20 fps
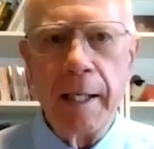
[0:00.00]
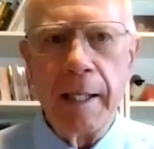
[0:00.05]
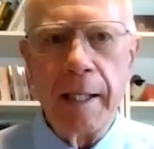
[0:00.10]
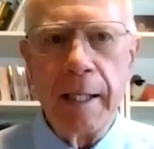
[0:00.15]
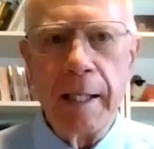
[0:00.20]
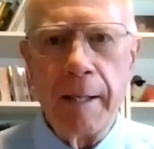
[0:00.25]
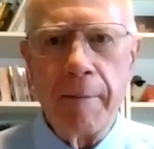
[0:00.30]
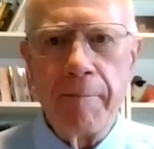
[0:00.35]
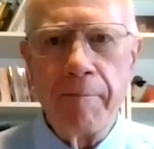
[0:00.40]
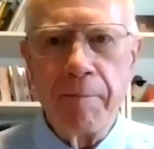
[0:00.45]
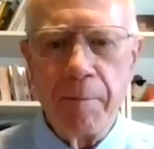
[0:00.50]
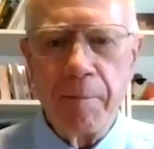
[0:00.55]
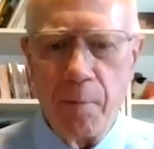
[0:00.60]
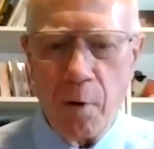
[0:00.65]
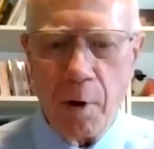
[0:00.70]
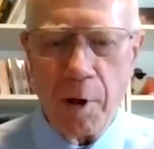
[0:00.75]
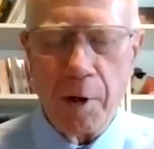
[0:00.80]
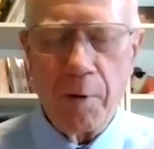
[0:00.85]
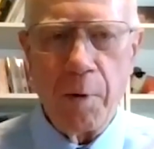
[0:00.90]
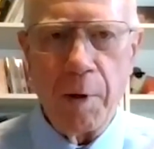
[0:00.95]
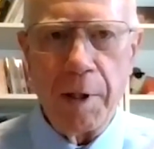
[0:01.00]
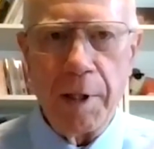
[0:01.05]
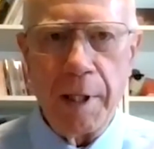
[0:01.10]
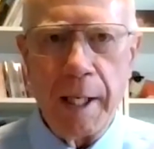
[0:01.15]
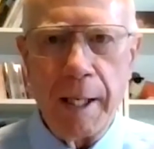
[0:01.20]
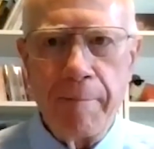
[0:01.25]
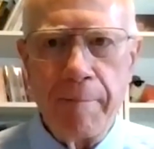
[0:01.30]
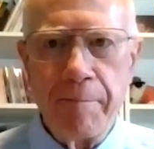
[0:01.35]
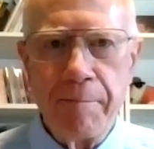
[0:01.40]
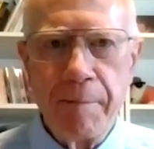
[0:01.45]
and worked with
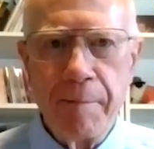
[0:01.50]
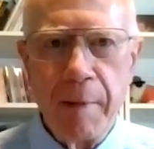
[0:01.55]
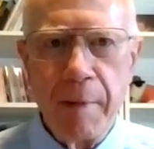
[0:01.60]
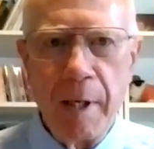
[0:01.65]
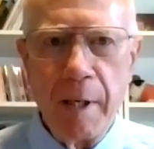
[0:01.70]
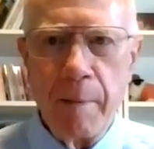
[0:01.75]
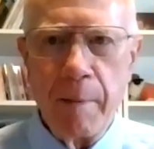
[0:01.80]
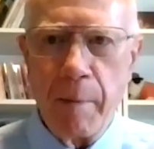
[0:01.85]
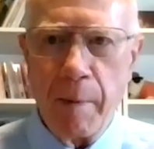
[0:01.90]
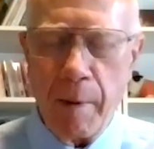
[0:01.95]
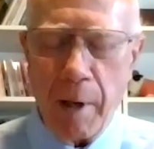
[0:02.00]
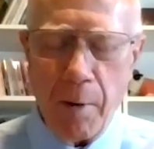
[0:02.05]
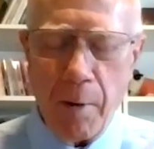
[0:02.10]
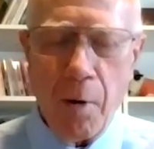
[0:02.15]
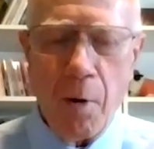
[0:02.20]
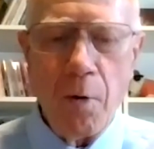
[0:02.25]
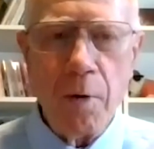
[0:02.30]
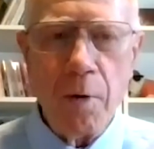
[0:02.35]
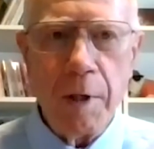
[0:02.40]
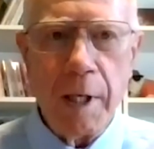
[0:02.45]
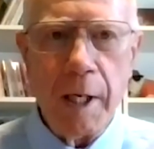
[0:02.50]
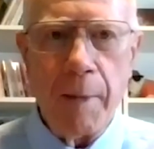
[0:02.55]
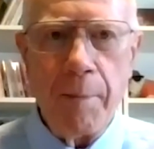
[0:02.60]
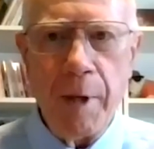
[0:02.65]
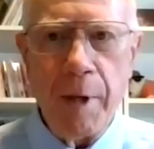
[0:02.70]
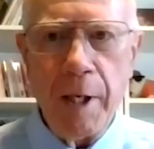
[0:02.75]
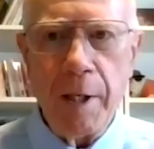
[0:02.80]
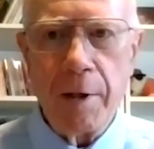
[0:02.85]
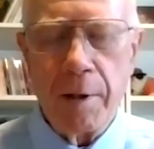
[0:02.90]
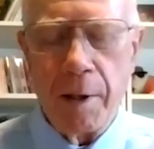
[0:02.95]
an old
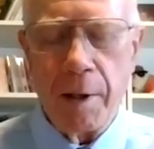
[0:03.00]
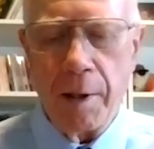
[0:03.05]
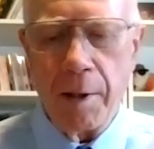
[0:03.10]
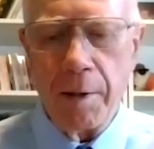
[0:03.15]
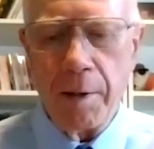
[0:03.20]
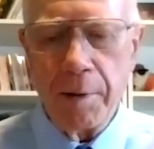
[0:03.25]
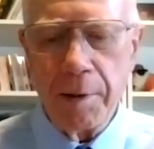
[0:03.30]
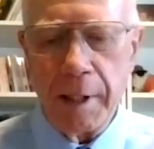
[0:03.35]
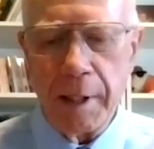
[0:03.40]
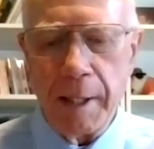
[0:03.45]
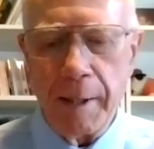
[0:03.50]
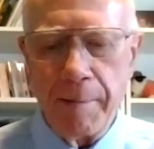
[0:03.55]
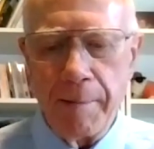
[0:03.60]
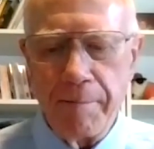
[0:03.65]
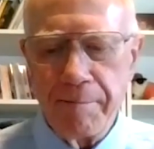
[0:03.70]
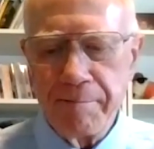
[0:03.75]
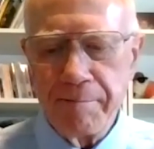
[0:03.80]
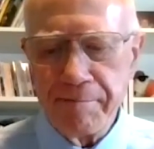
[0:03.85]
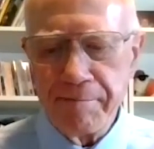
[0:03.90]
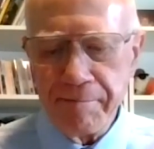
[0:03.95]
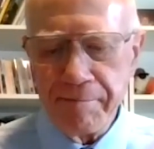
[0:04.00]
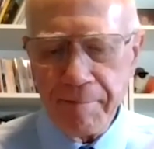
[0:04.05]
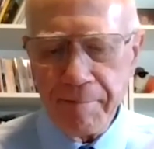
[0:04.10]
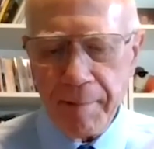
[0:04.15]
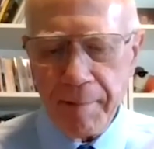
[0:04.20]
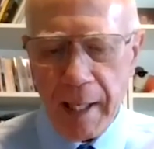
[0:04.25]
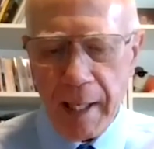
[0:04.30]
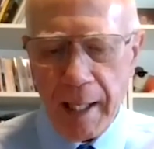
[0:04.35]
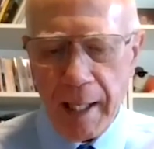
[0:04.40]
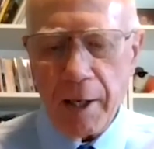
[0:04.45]
company called,
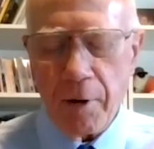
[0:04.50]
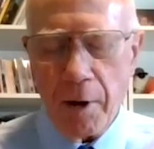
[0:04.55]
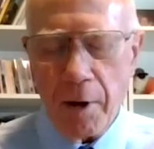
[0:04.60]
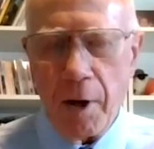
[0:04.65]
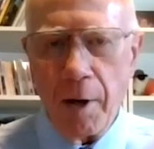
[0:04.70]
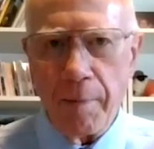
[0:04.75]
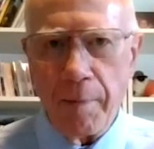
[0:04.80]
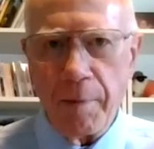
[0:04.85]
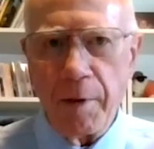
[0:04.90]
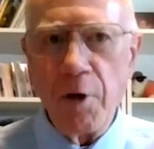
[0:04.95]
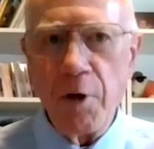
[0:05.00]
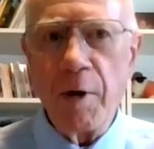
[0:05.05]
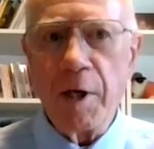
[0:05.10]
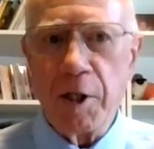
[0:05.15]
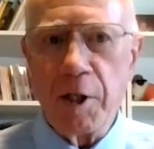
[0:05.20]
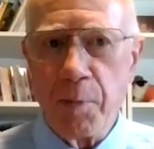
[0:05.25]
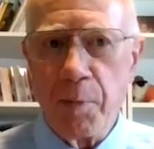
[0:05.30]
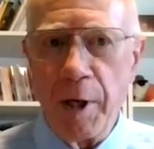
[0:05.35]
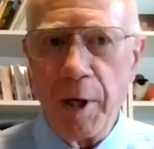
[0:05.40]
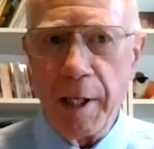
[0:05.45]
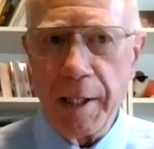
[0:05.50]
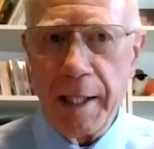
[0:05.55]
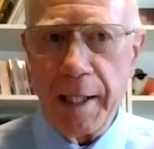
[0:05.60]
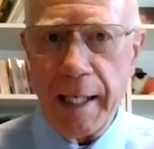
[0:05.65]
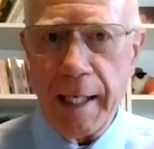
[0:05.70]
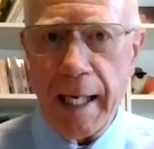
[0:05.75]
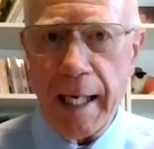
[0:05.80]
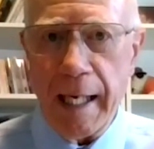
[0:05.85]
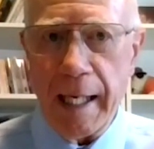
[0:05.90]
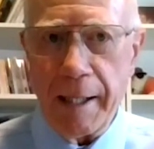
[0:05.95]
they call them US Sprint
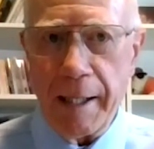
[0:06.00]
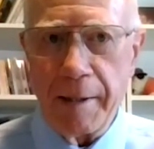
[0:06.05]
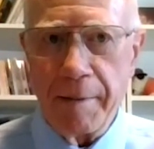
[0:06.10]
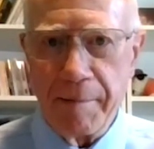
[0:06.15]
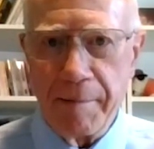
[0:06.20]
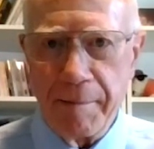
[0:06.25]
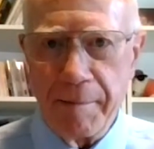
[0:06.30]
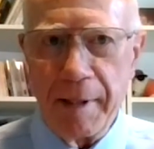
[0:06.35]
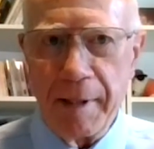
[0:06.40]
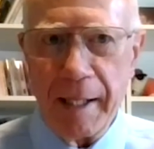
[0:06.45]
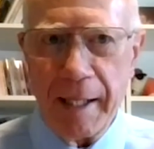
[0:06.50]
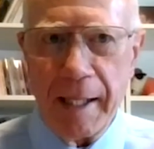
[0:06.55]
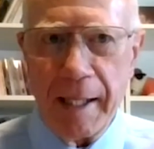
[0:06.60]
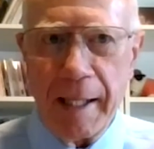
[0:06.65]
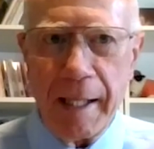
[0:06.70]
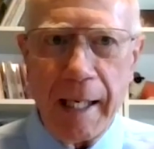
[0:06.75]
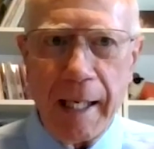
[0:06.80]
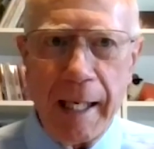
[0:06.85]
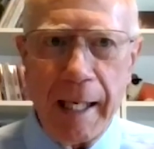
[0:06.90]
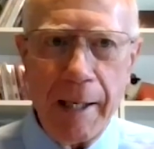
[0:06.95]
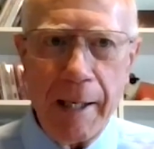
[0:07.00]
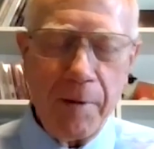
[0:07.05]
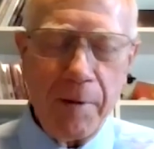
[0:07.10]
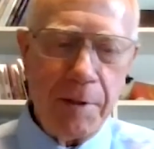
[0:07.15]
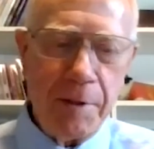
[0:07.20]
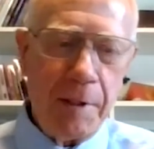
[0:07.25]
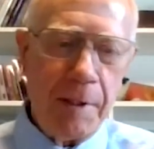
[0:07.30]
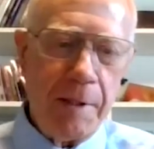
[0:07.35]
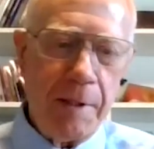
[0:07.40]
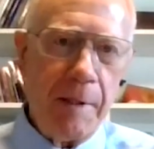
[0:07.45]
today.
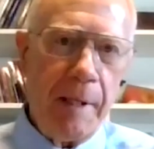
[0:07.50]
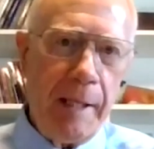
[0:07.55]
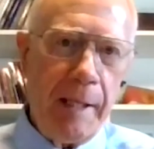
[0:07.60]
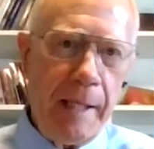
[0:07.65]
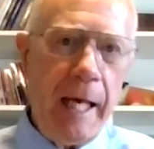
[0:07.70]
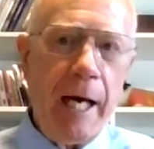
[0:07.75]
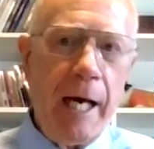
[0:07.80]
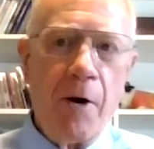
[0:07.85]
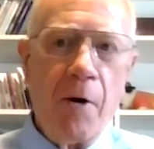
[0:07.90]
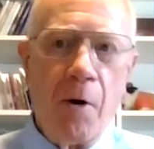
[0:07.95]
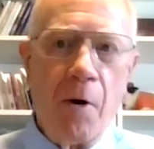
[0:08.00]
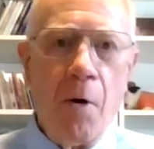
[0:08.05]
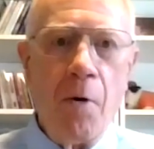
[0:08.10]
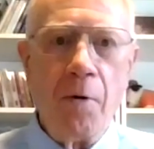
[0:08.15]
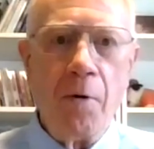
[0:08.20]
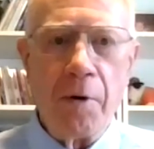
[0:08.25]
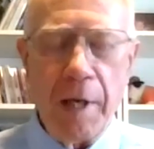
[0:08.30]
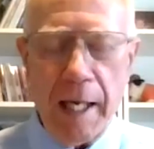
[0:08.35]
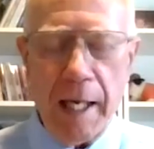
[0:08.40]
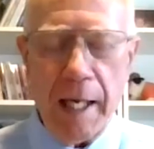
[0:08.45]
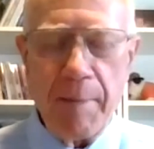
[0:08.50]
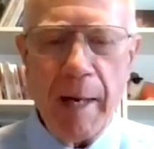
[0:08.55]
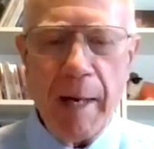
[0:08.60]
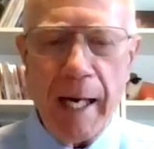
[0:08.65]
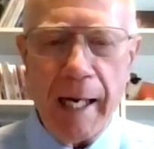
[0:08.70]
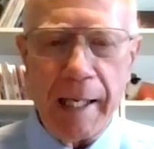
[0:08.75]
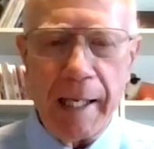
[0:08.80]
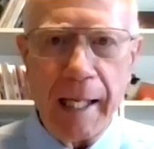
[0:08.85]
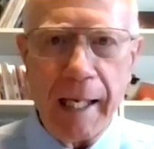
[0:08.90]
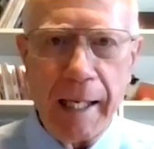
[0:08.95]
They had an older name
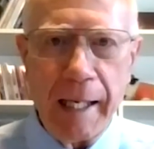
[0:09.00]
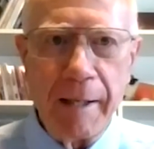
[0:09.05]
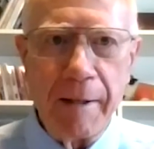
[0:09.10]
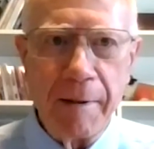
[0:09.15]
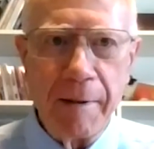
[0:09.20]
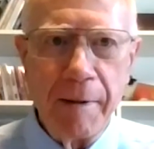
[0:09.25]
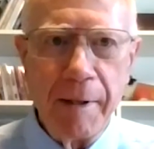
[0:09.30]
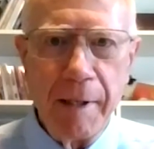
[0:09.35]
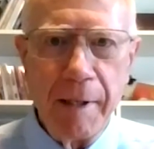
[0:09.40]
back then.